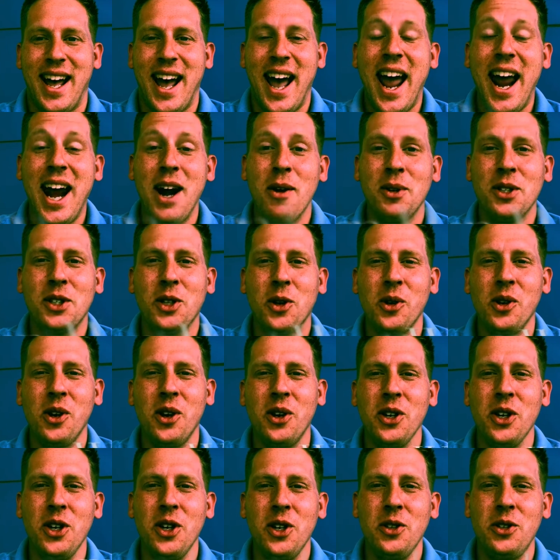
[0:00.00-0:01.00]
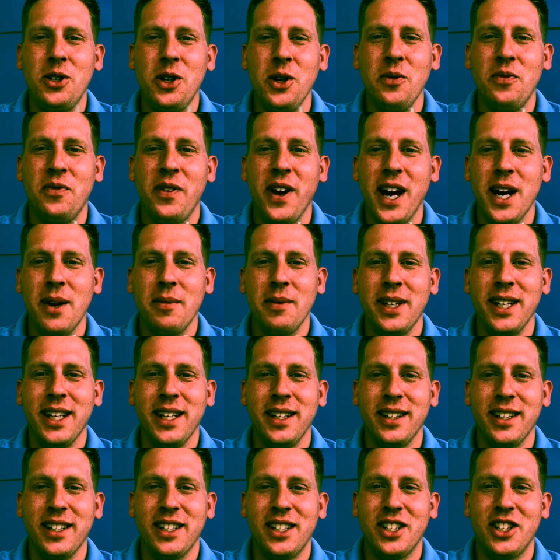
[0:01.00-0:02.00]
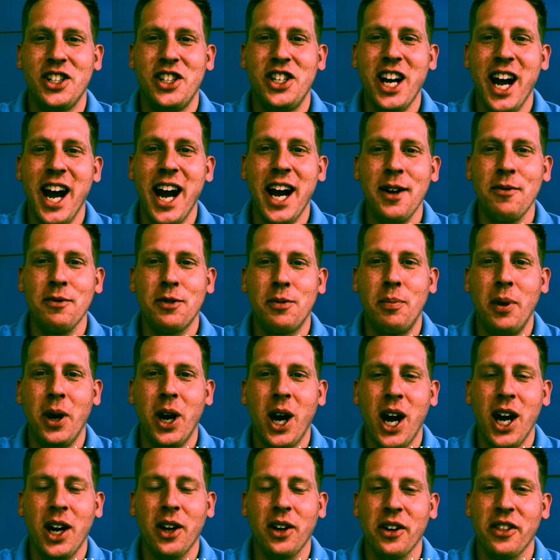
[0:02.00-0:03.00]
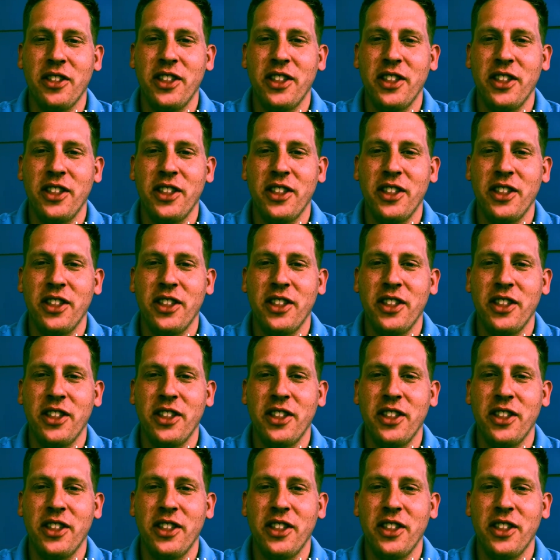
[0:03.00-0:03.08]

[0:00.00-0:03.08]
Hey, what's going on YouTube family? This is James Buck.